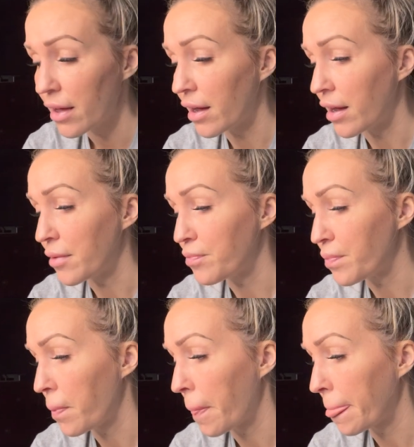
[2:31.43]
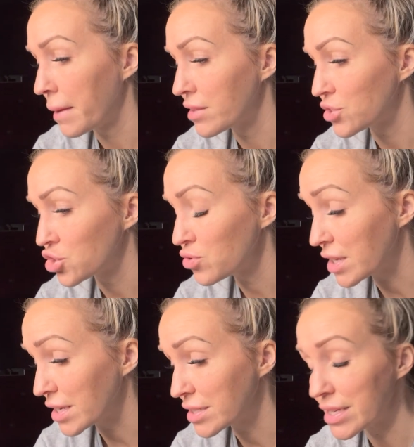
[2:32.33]
Um, the truth
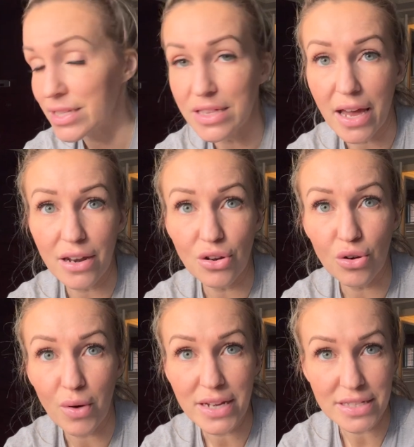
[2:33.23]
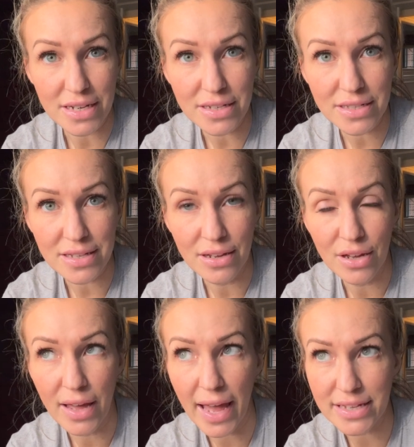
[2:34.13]
is, is that crisis
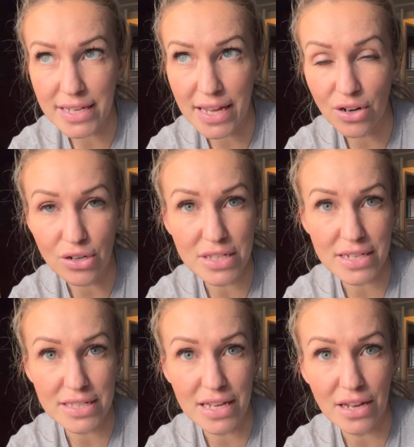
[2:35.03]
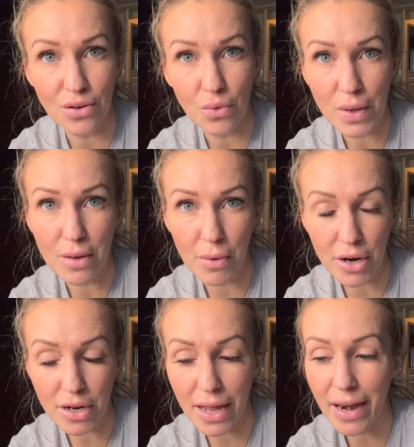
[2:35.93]
has hit her 16 week mark,